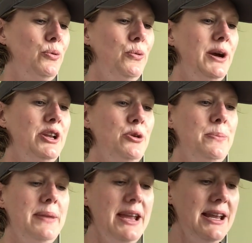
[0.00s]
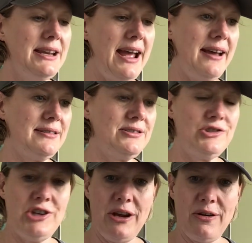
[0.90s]
What do you mean? Asked
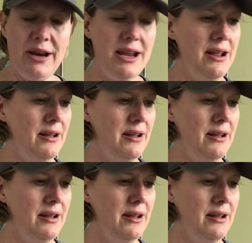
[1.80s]
Jerry.